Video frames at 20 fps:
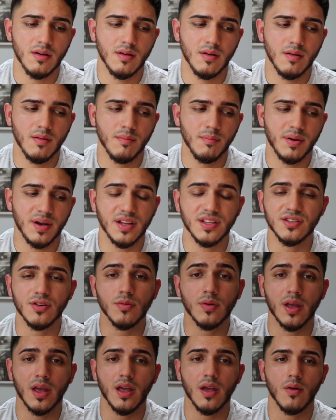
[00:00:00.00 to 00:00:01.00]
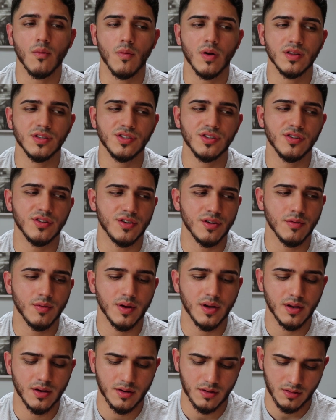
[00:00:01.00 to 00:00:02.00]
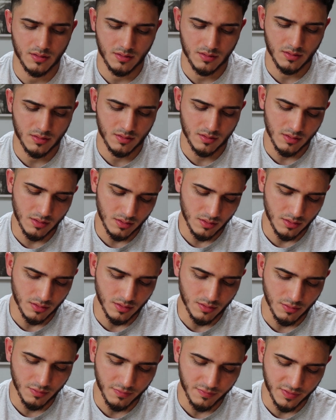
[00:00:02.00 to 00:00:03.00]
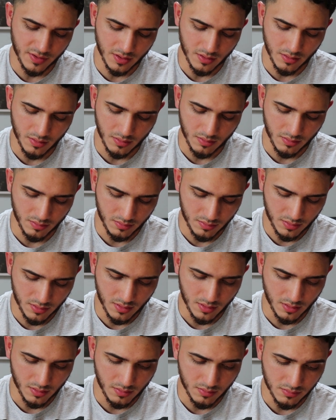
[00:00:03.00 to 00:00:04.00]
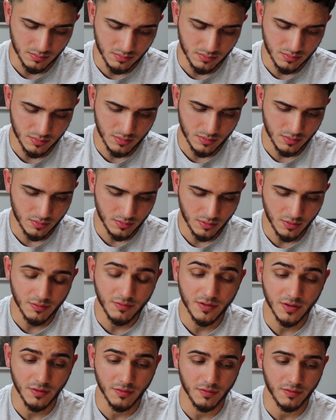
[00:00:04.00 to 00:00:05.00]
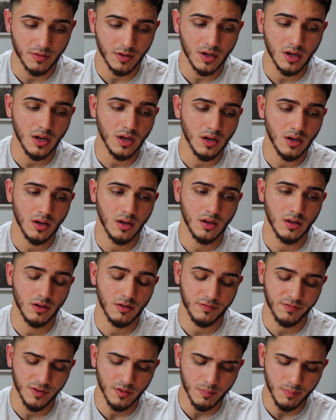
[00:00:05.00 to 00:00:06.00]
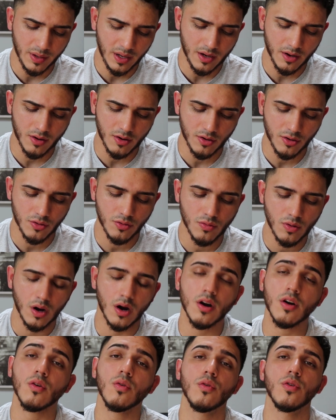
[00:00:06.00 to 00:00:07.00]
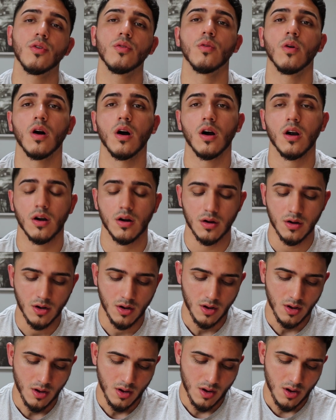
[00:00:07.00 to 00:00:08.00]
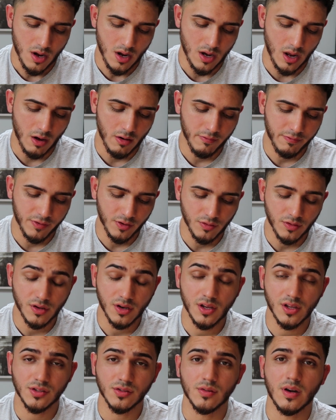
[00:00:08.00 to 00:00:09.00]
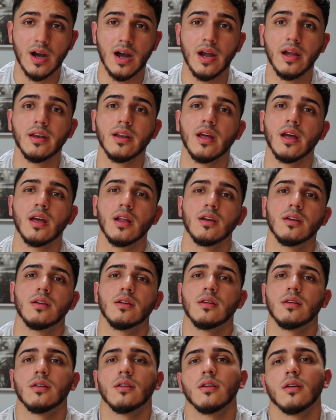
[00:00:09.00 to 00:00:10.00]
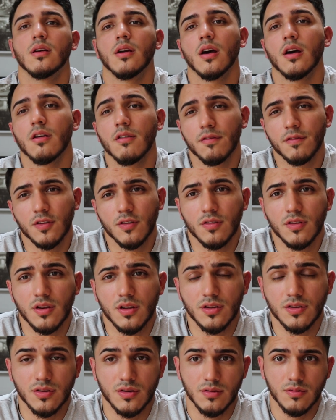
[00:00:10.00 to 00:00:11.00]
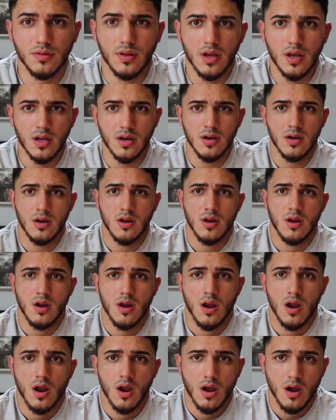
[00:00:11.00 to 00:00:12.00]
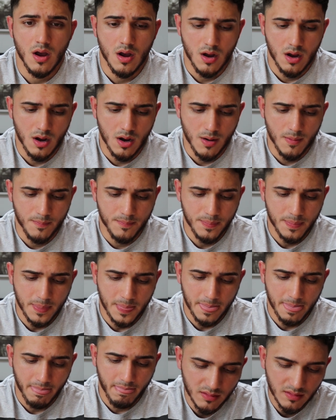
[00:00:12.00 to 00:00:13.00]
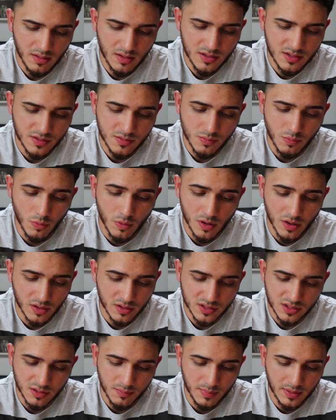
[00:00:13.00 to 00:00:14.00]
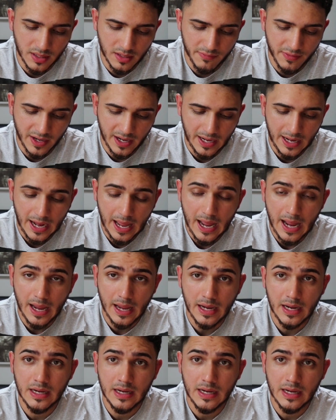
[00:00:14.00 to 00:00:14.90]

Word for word: but it's okay once you do it you feel you know you feel free you feel better you are who you are and i don't feel you need to hide that i don't feel you need to do that um, it's worse to be living a lie